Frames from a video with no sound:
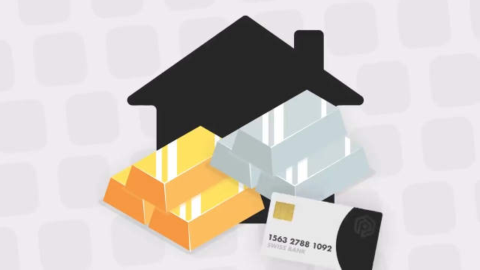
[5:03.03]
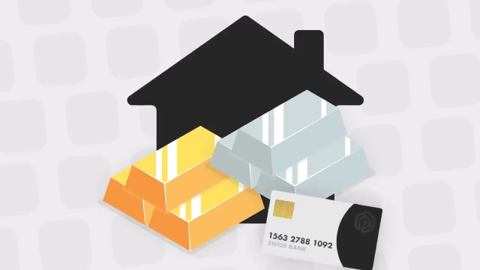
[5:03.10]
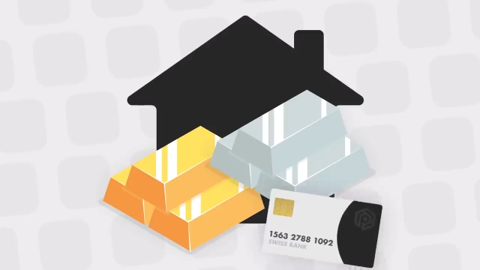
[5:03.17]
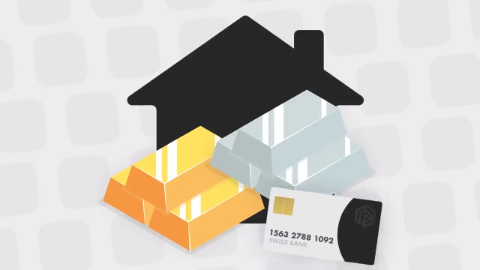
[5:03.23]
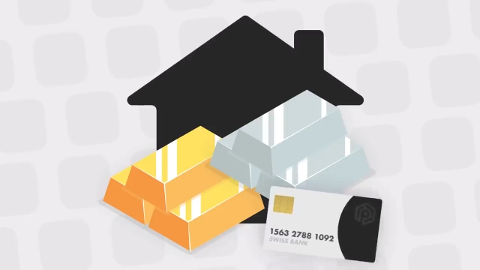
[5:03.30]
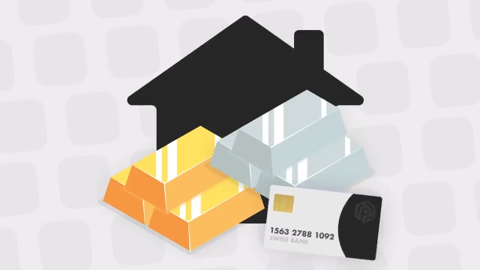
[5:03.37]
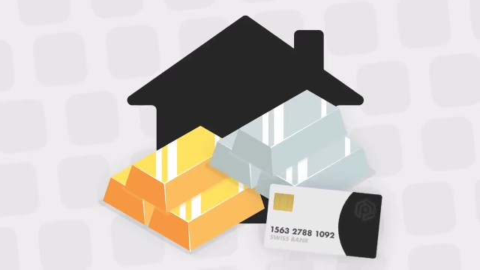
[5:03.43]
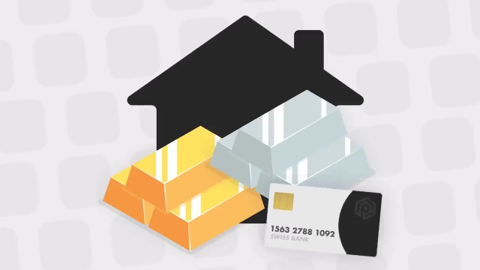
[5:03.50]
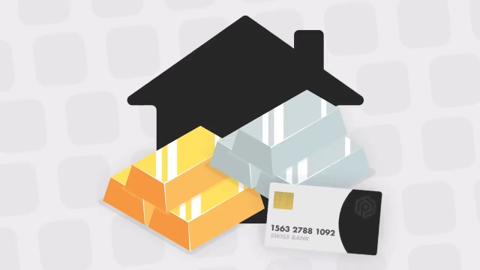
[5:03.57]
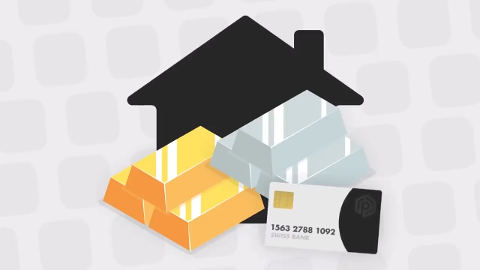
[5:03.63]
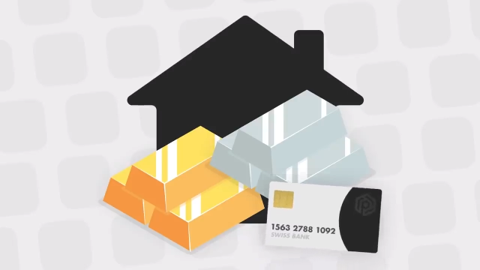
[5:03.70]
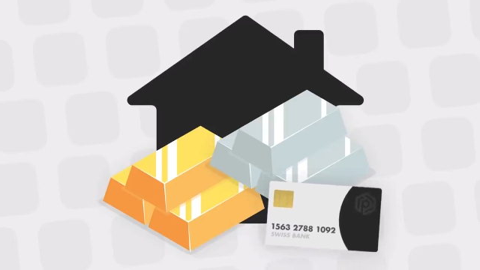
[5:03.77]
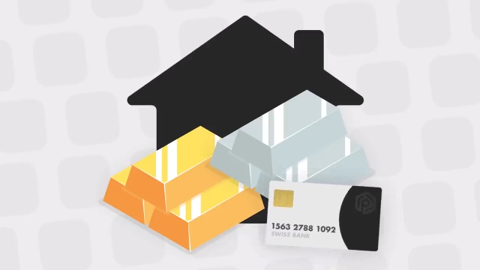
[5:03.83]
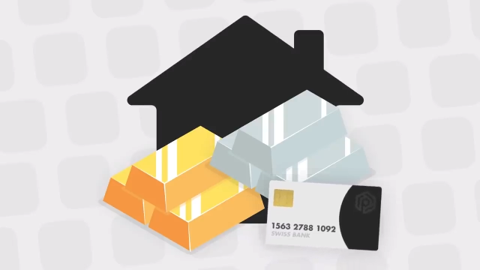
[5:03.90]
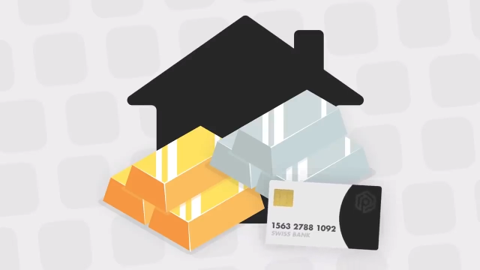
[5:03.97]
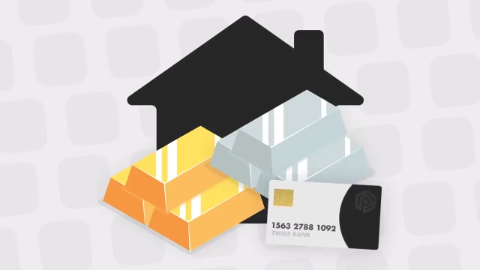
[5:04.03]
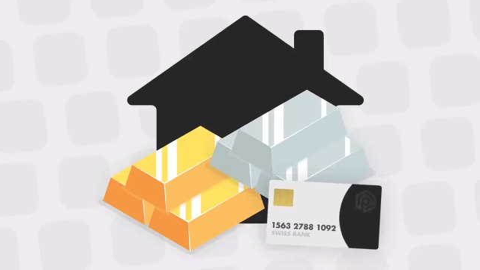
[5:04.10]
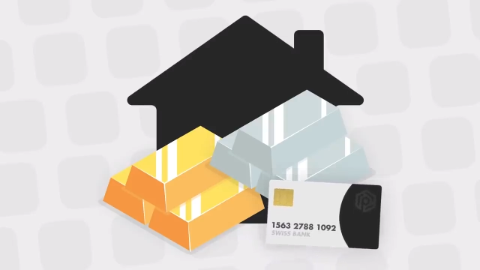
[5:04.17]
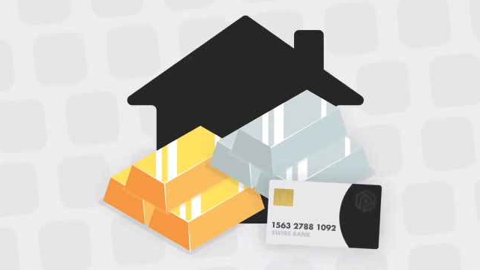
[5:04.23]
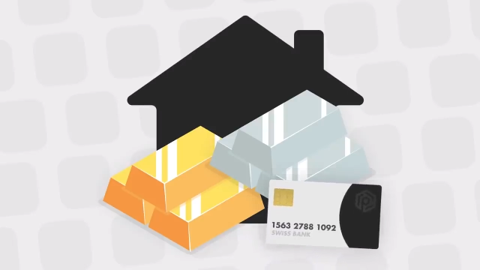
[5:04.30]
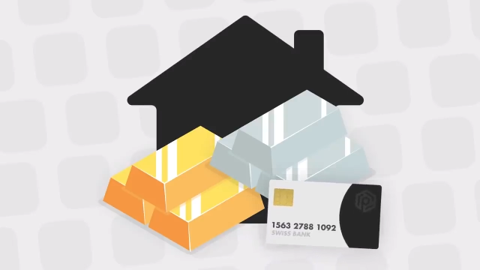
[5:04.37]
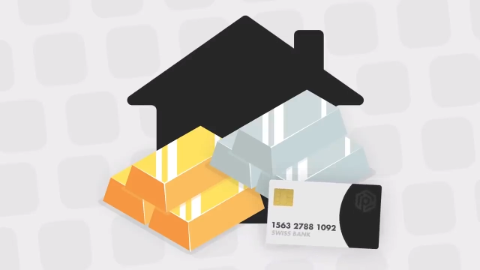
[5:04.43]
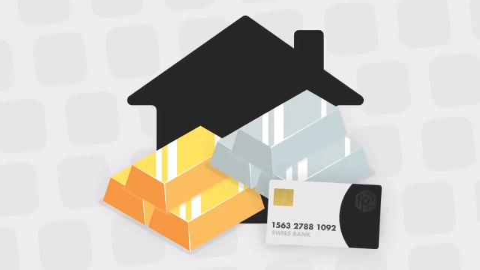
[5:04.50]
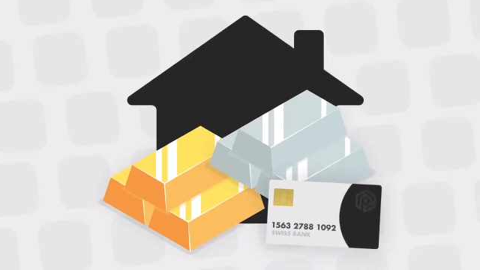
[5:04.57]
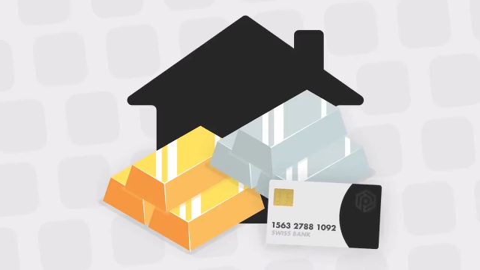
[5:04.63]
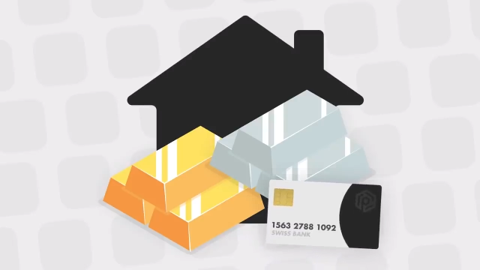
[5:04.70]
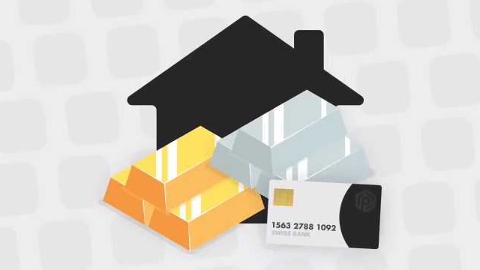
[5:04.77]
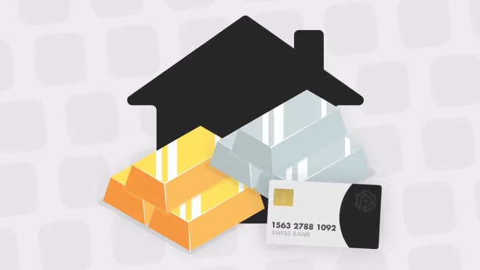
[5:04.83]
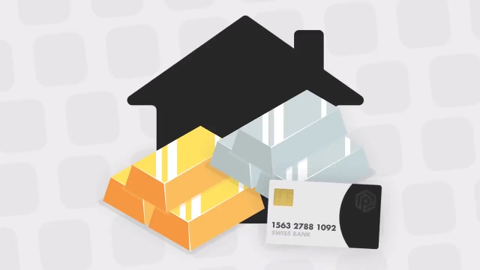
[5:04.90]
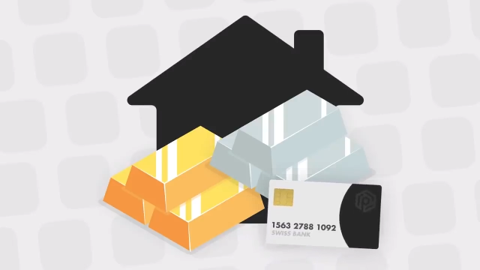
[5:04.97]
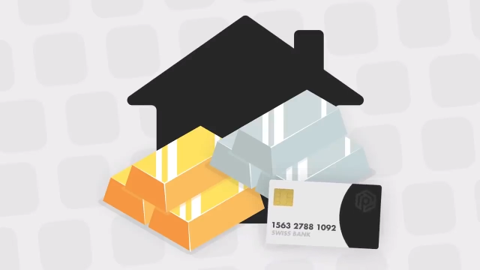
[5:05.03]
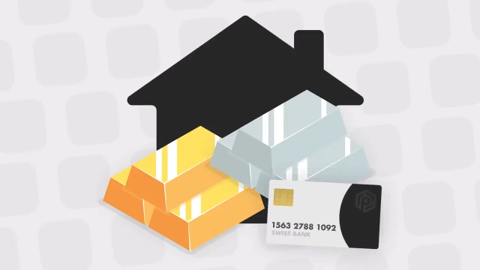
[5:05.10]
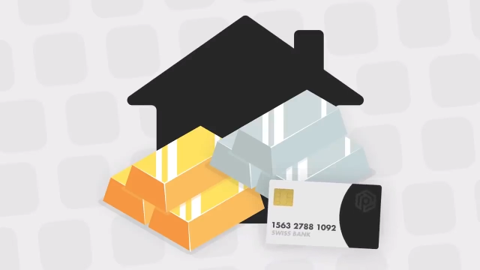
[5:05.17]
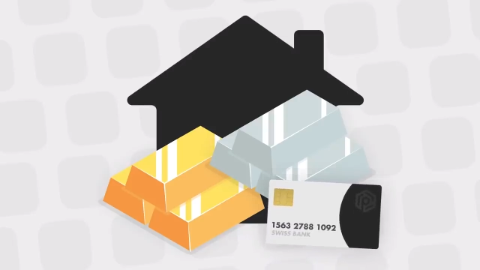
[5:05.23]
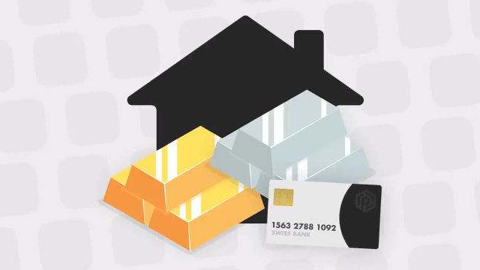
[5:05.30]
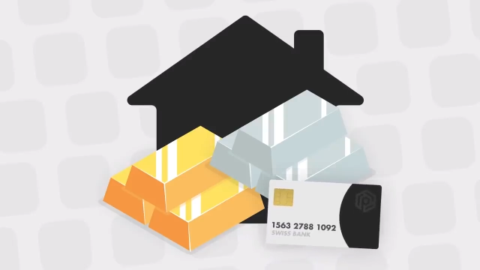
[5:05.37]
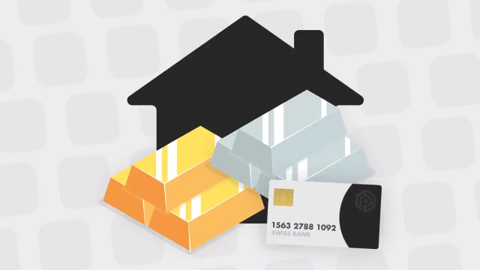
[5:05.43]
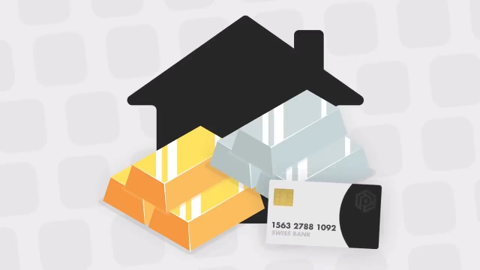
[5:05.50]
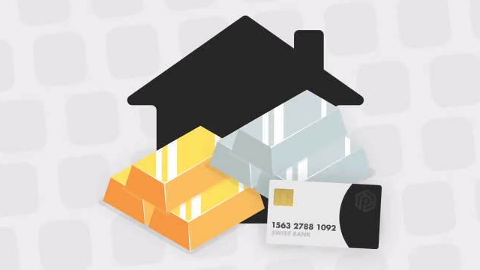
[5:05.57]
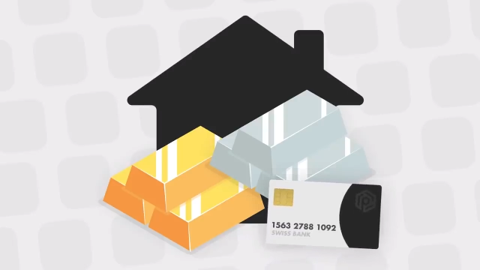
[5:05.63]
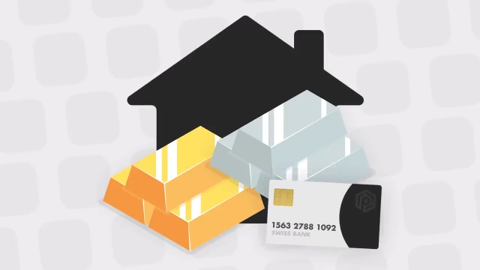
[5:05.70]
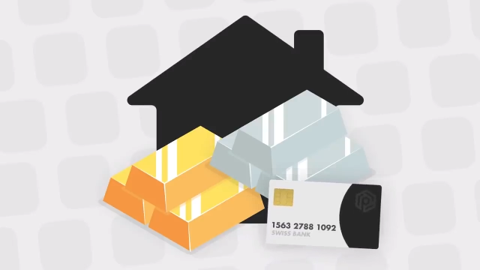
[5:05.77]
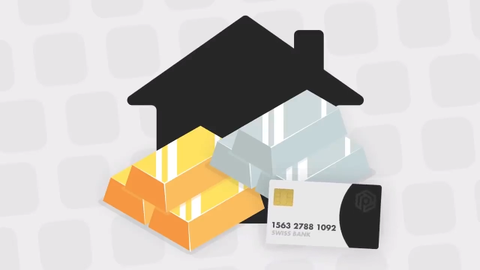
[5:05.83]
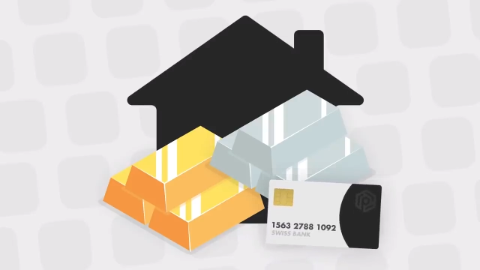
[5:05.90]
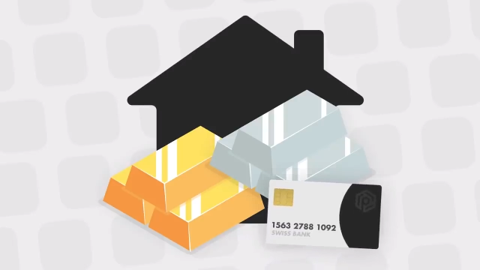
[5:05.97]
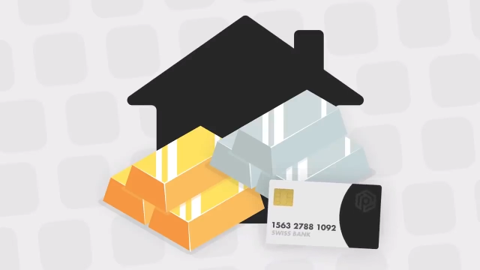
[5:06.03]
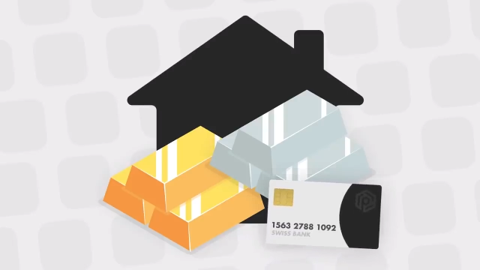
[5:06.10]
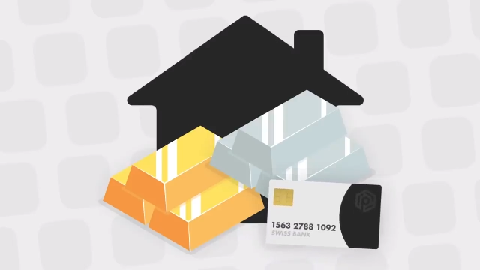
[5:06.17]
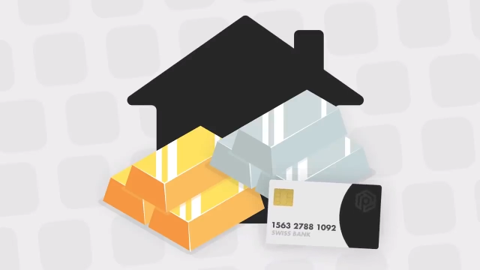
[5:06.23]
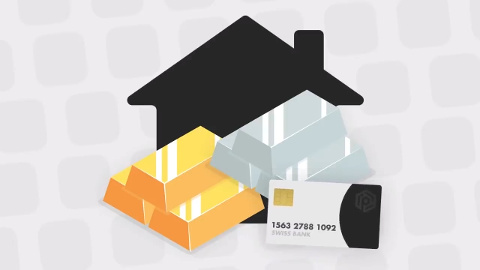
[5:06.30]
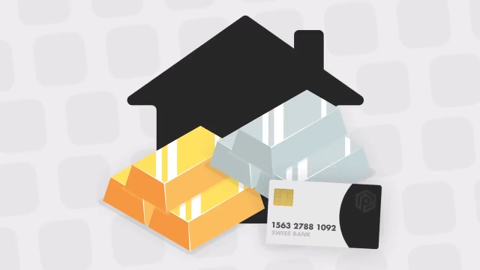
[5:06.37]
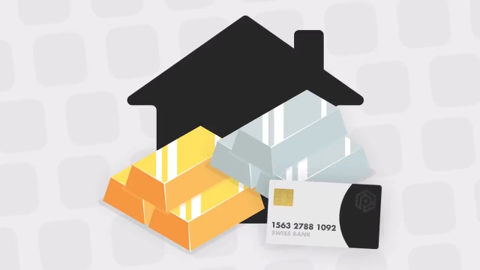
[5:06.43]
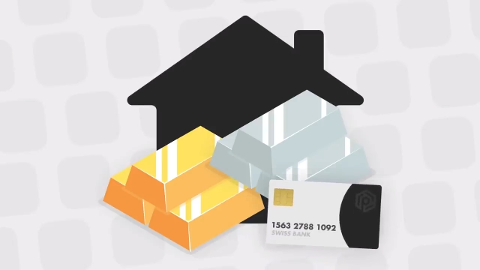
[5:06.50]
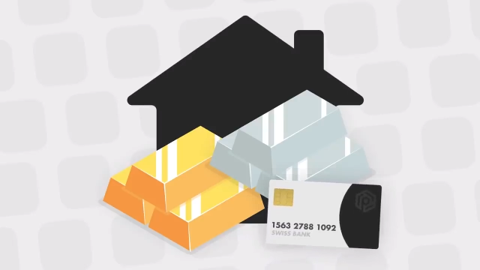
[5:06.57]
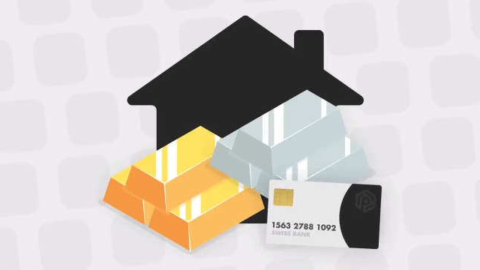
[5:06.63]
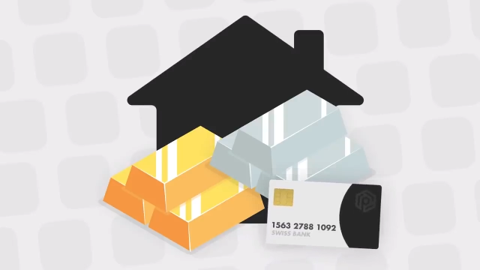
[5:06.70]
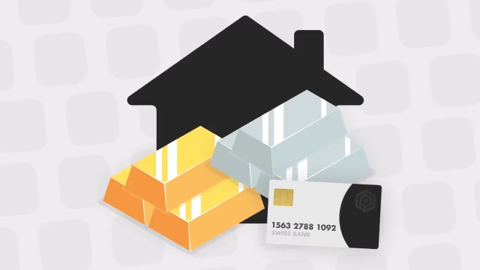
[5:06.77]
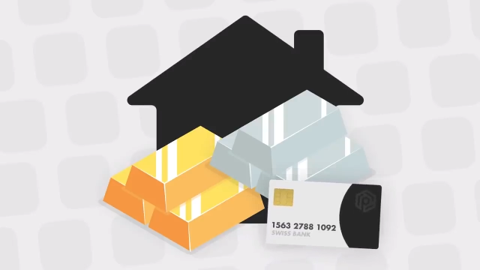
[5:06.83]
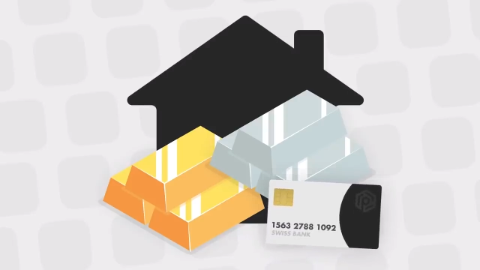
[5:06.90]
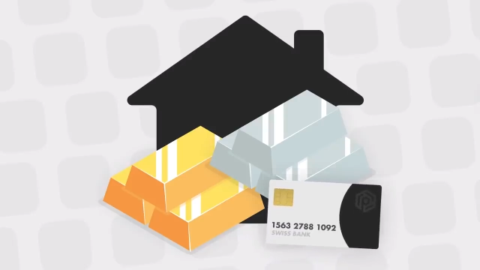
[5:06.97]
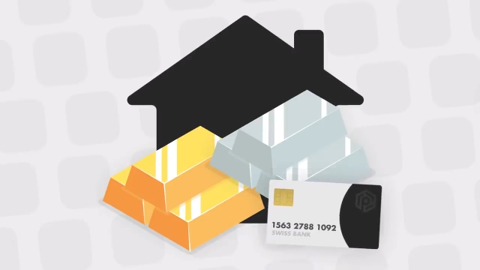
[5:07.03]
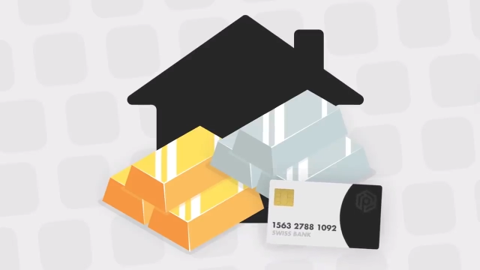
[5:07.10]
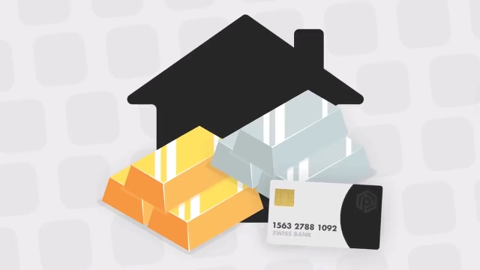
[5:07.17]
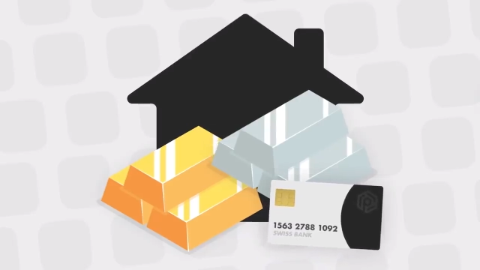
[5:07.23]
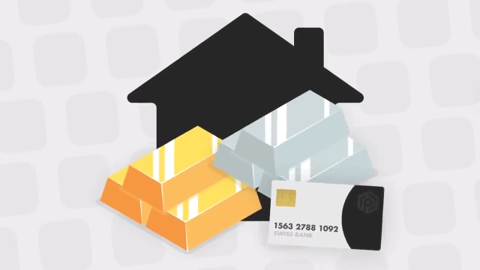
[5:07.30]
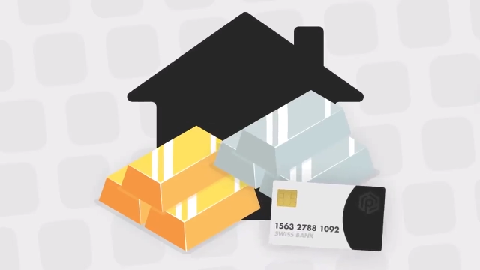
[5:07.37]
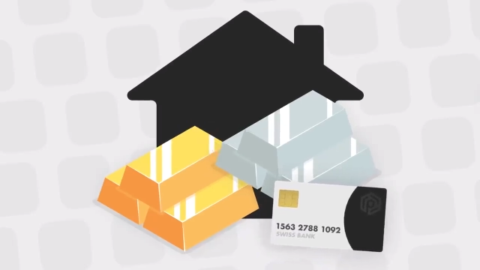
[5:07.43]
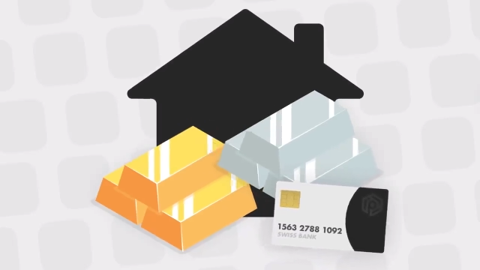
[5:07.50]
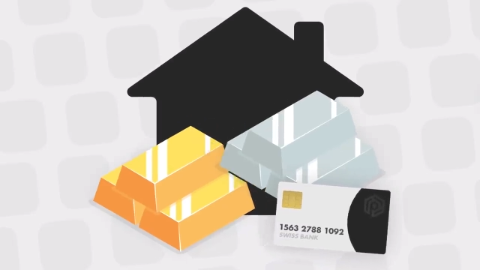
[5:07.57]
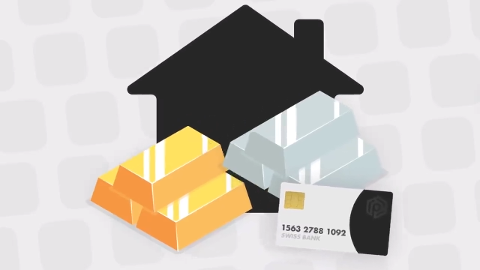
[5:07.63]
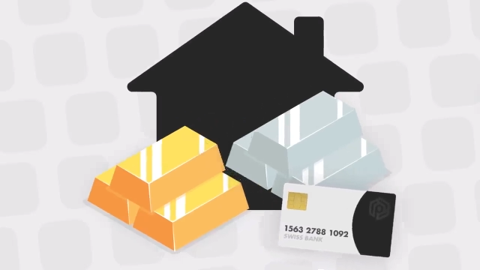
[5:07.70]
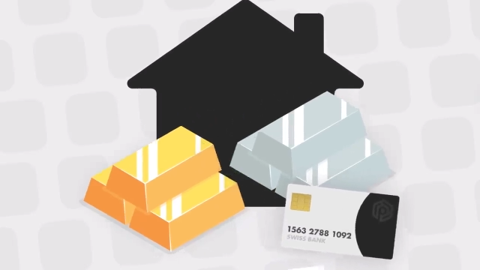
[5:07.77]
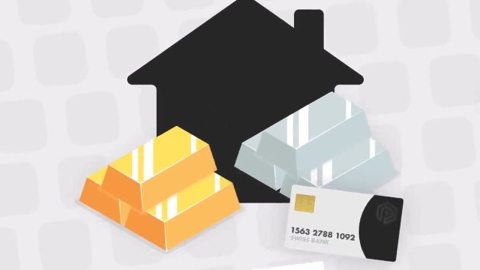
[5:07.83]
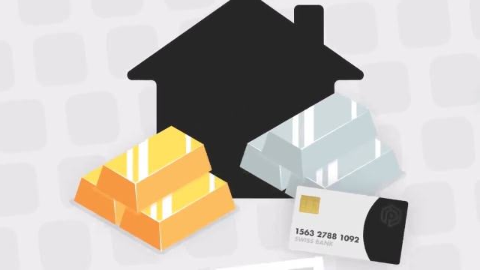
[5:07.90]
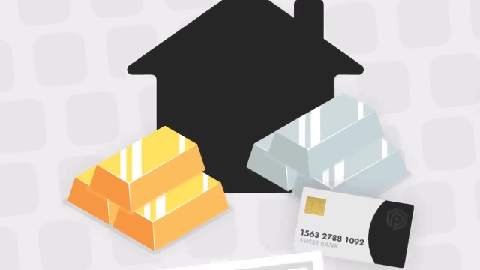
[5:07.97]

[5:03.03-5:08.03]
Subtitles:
No face is visible, so there are no lips to read.